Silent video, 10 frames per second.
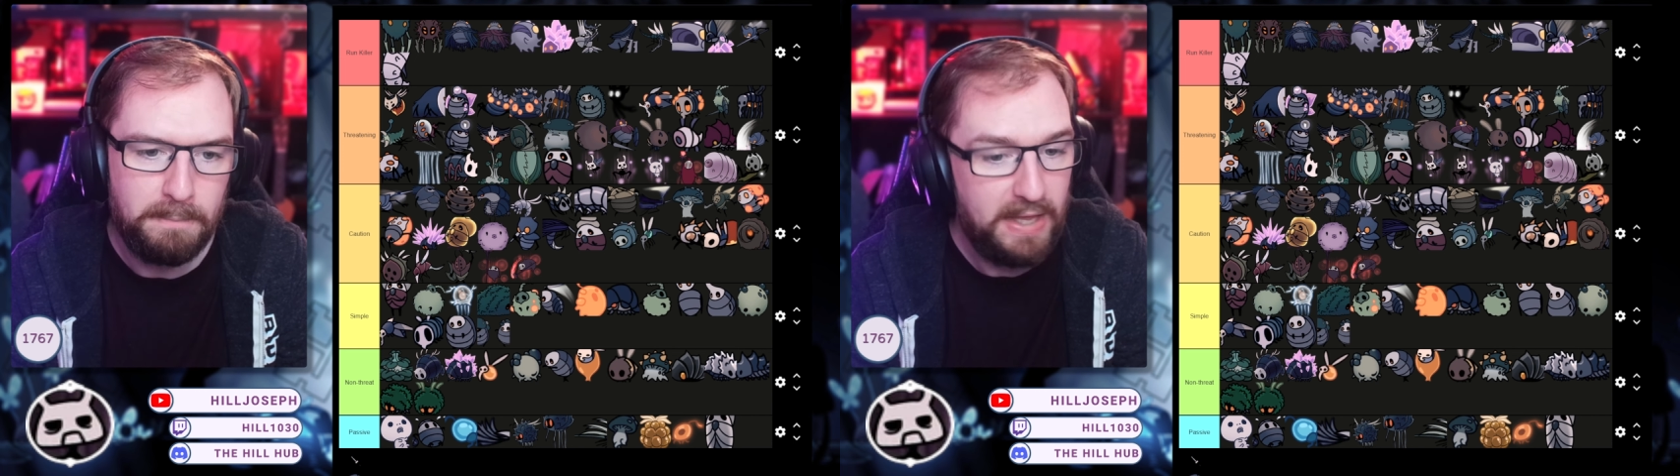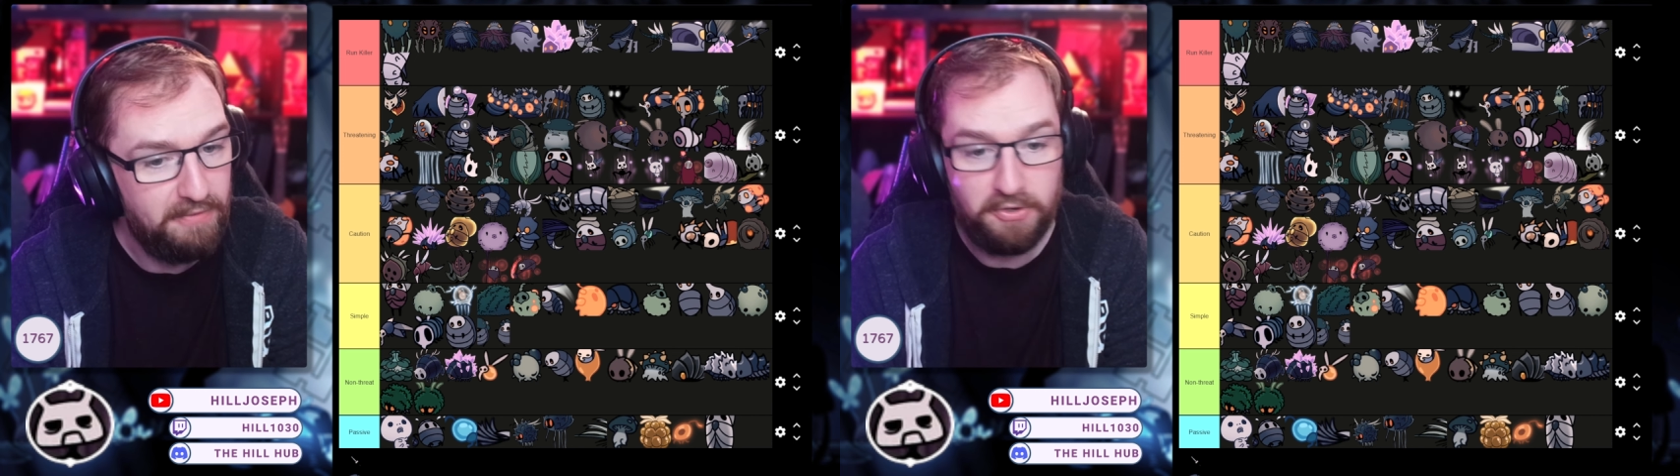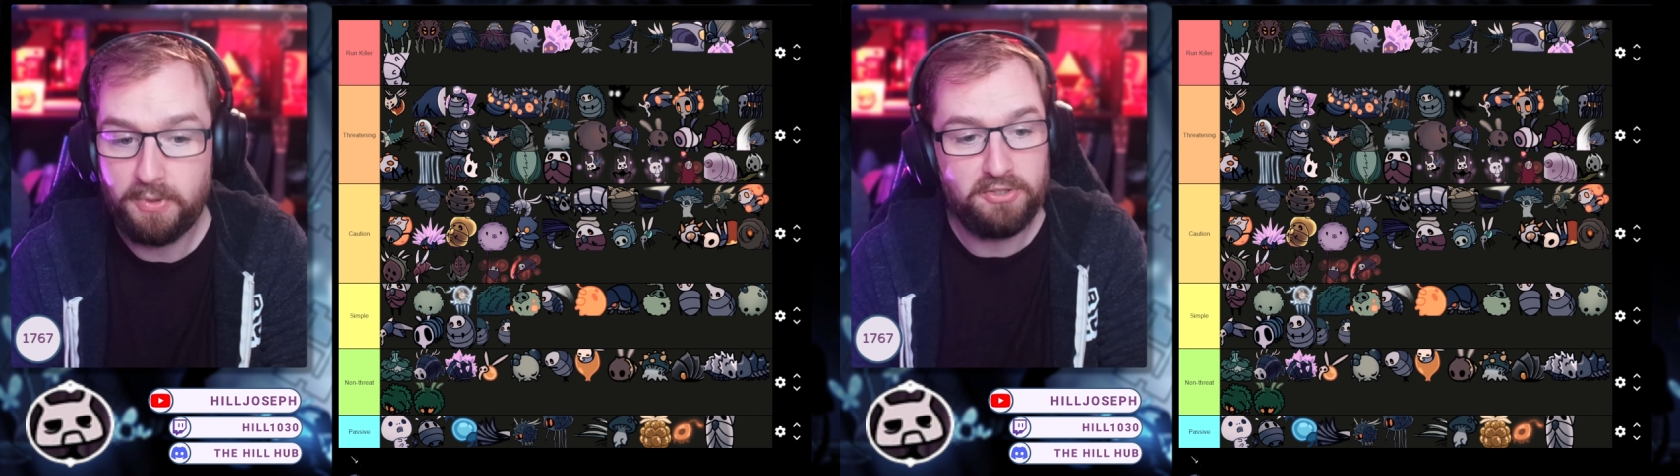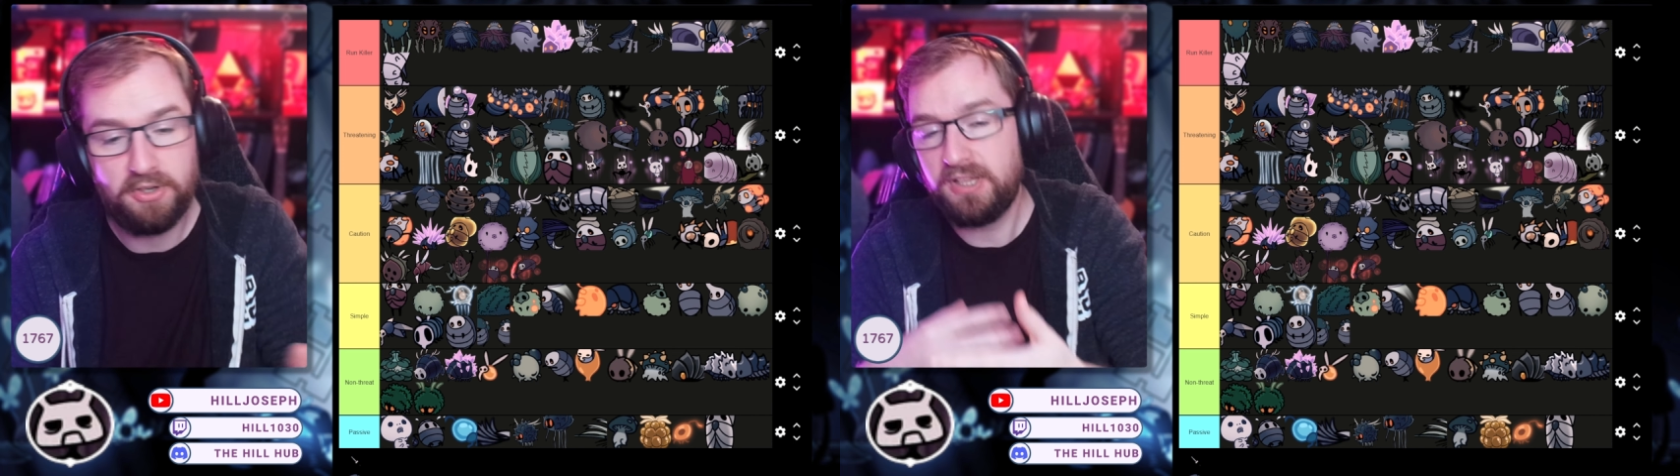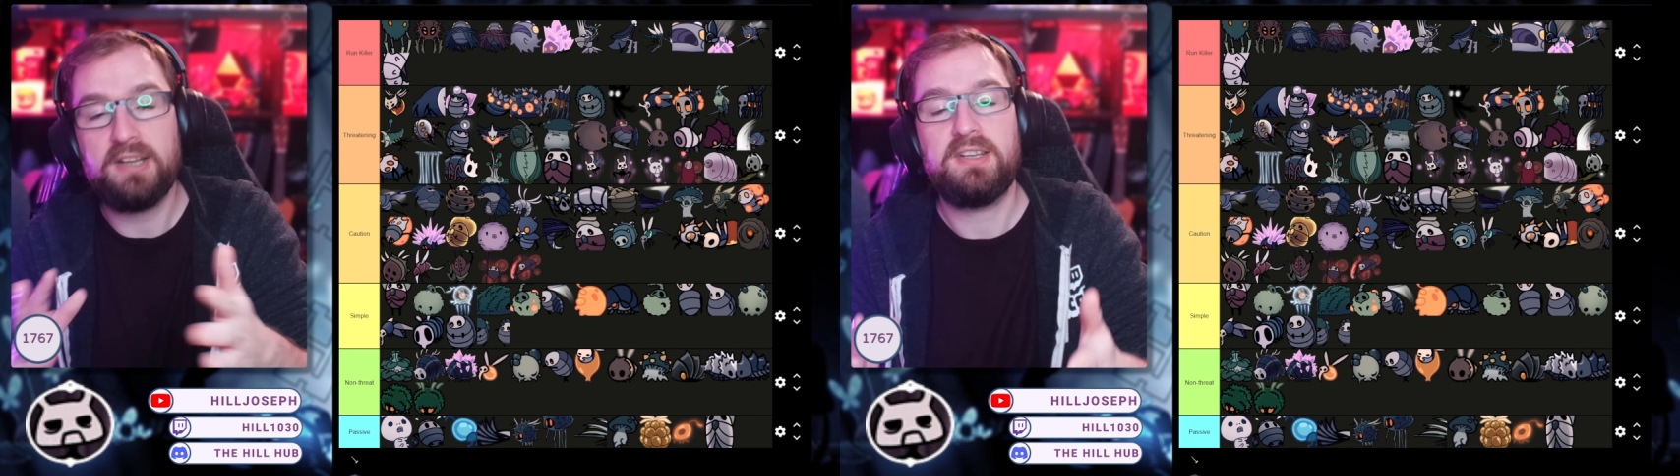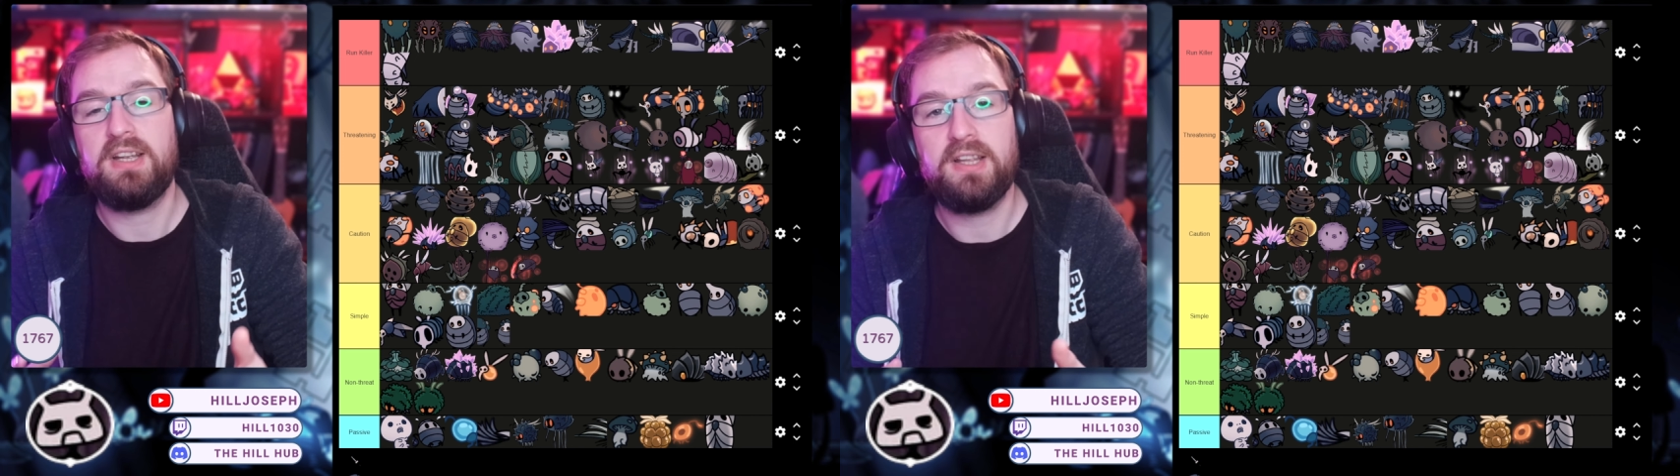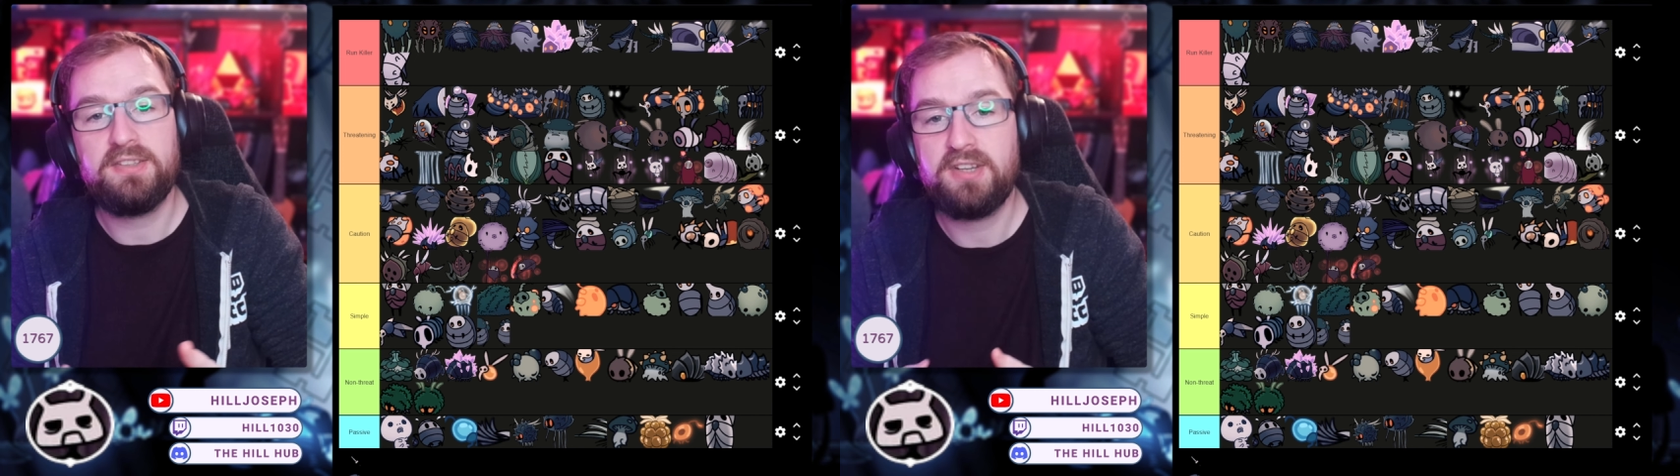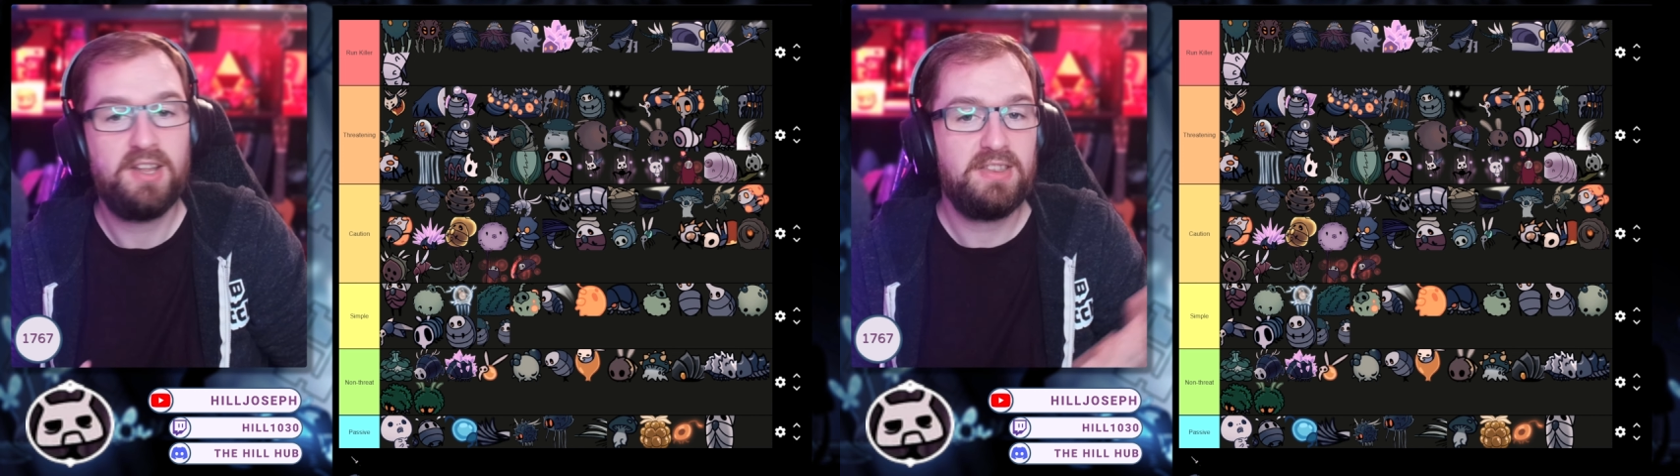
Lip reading: If you enjoyed that tier list,